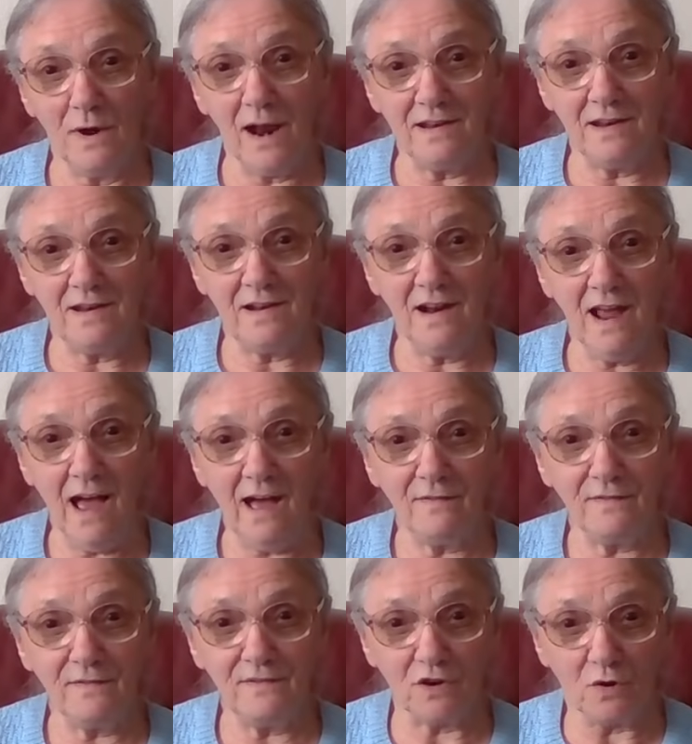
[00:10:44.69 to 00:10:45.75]
when I didn't
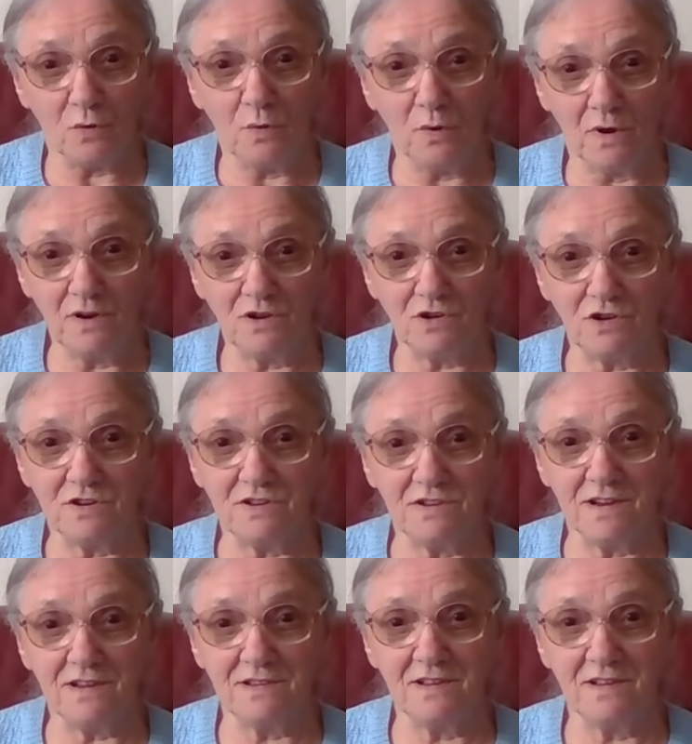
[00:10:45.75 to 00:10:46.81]
have to? And she
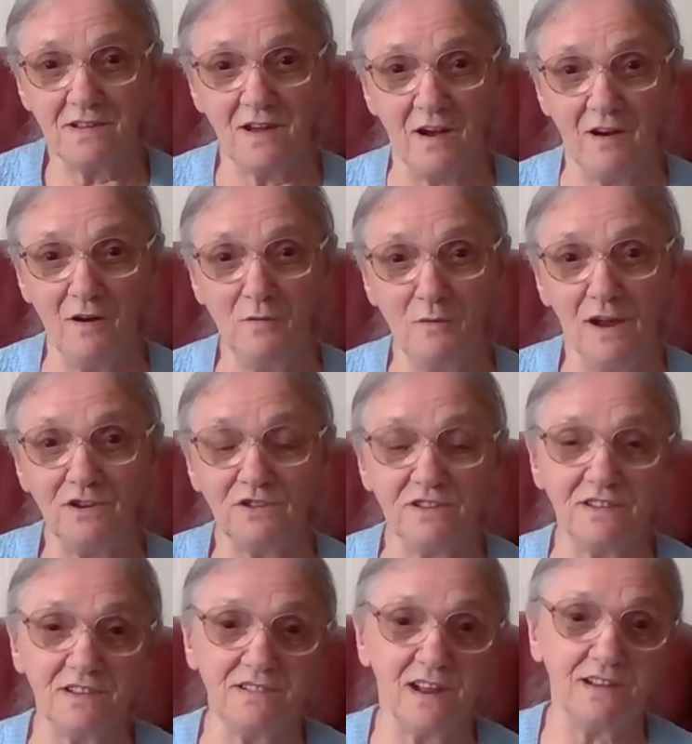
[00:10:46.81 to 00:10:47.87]
says, oh, well,
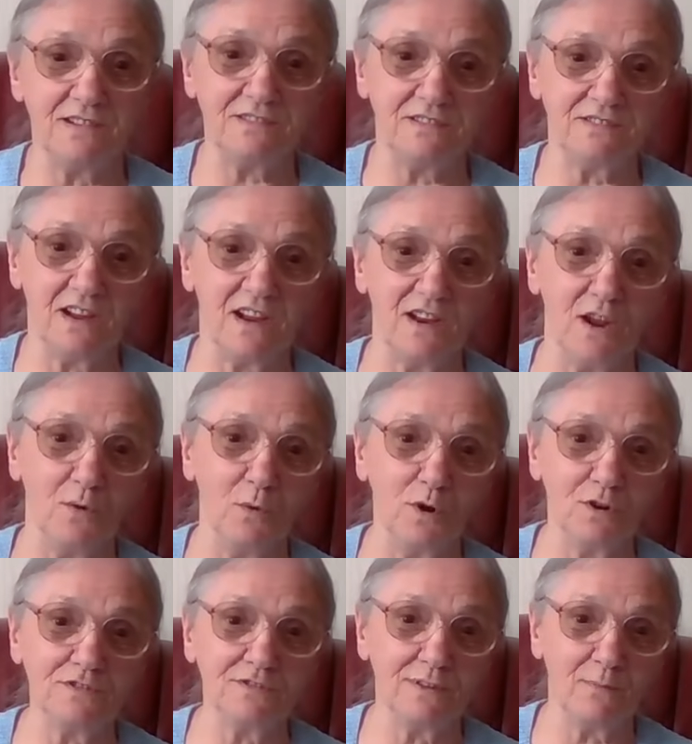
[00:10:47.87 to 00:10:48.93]
she's it's nice to see a
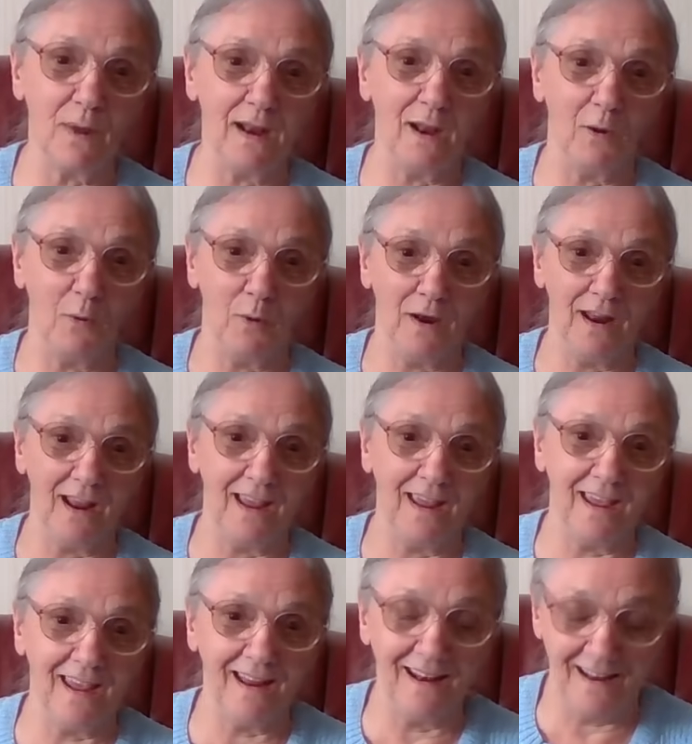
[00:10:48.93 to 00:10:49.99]
new customer now and
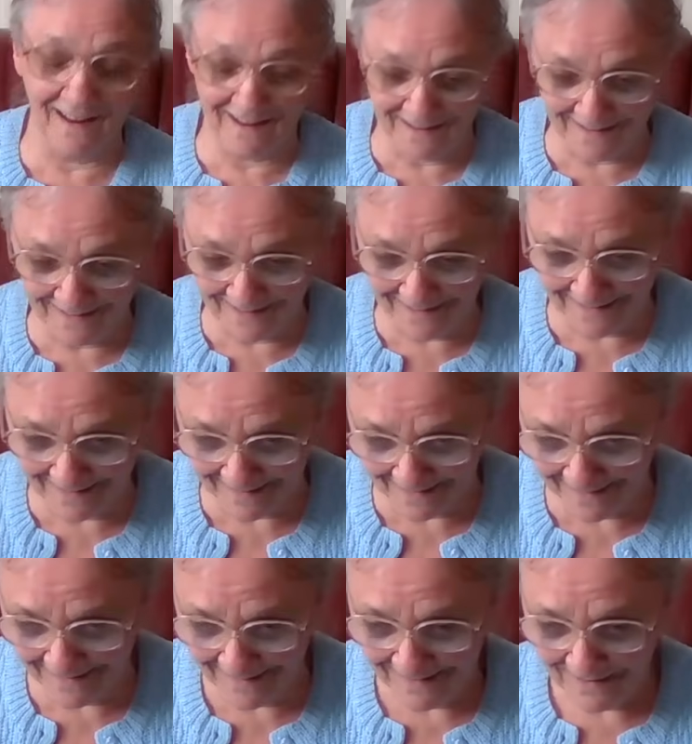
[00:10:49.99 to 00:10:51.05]
again.
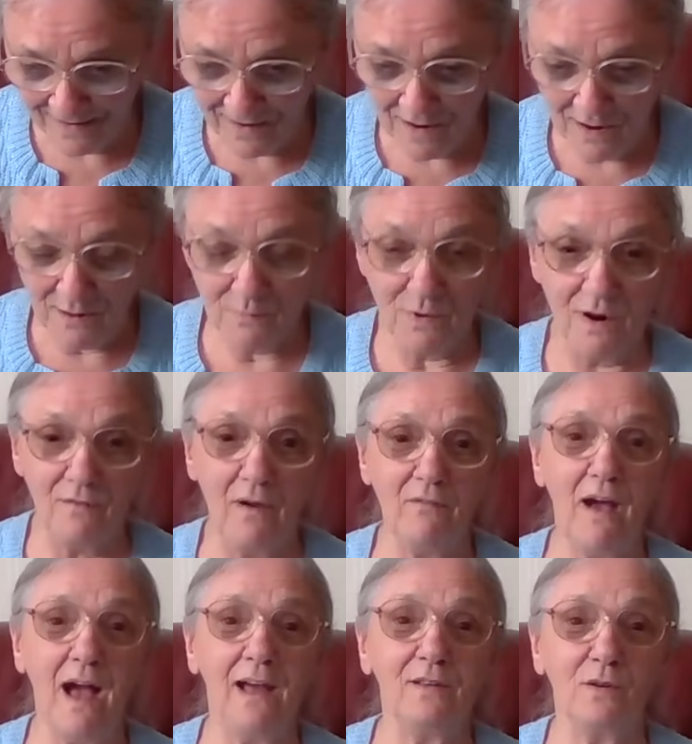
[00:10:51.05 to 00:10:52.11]
But if I
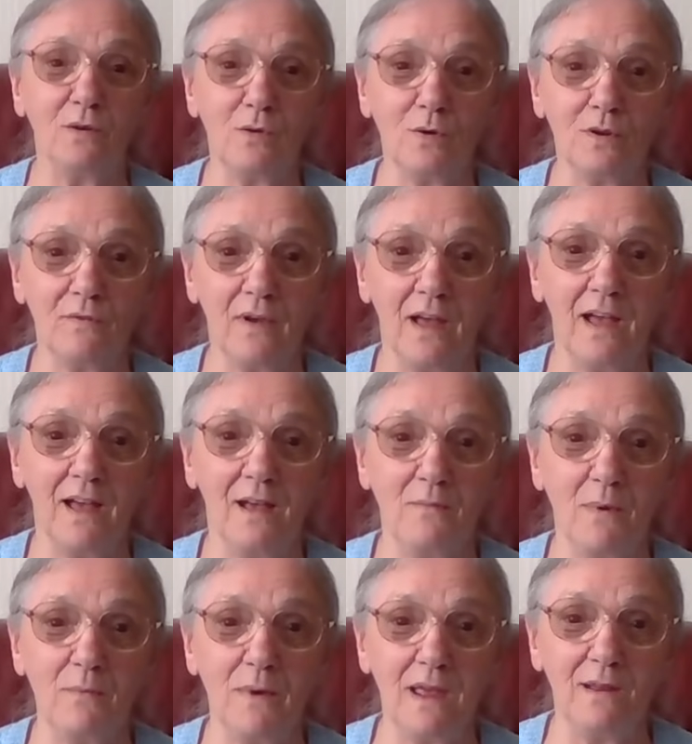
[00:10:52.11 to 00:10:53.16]
ever had to go to
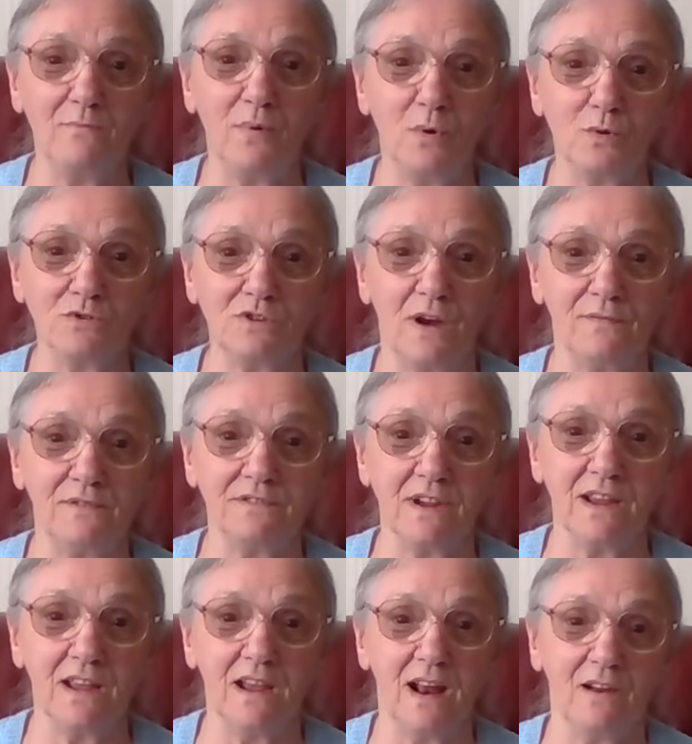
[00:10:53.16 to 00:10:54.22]
um, a, main post
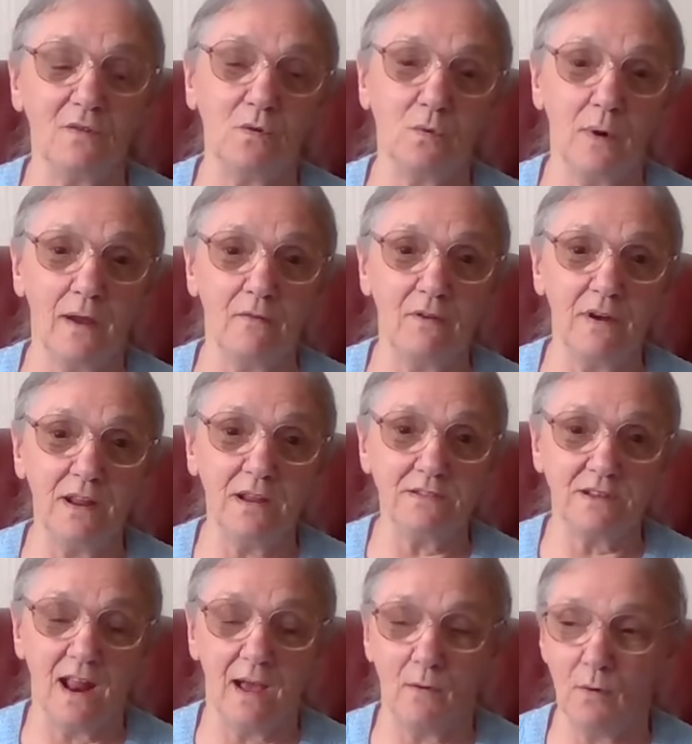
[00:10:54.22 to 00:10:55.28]
office again, I know where it
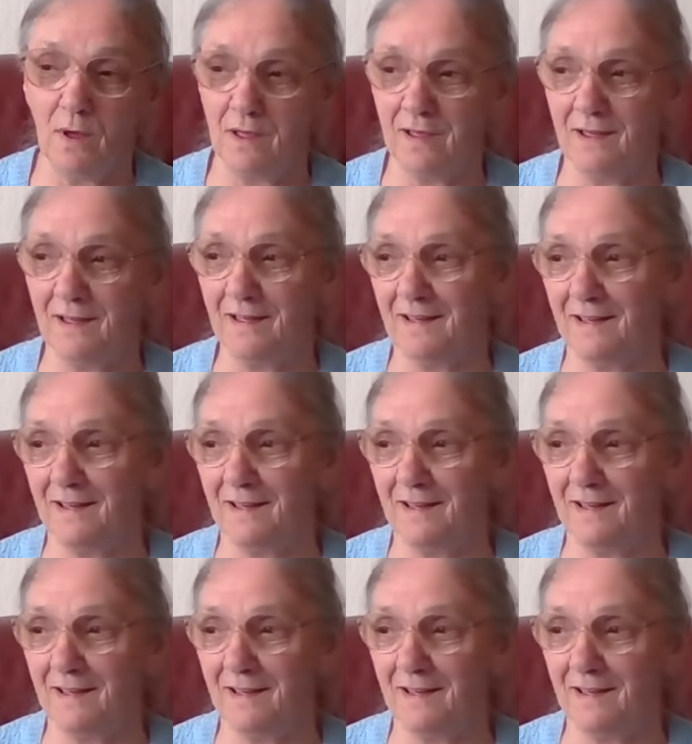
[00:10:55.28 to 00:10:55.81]
is now.